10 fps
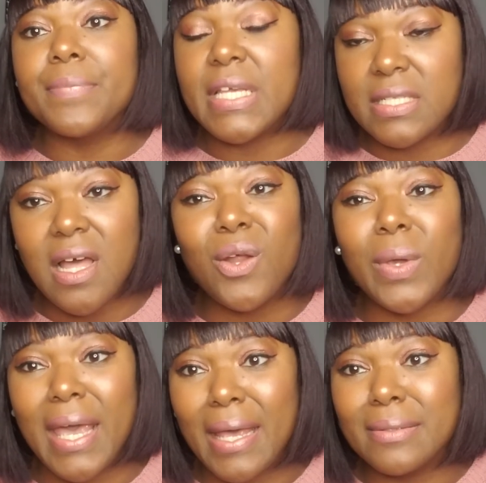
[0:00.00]
it's not
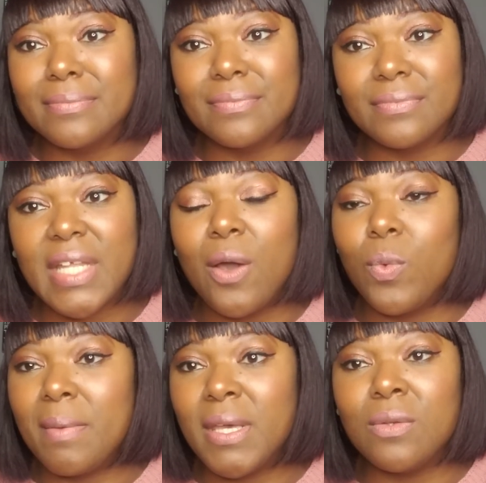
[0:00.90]
okay. And
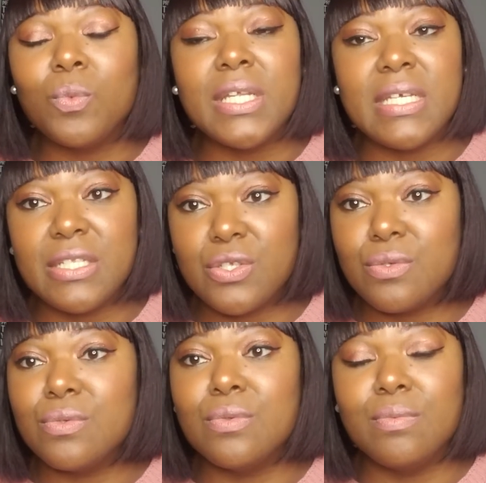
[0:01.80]
women, we need
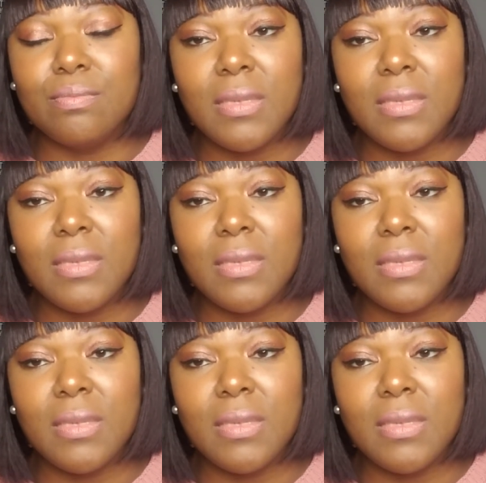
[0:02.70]
to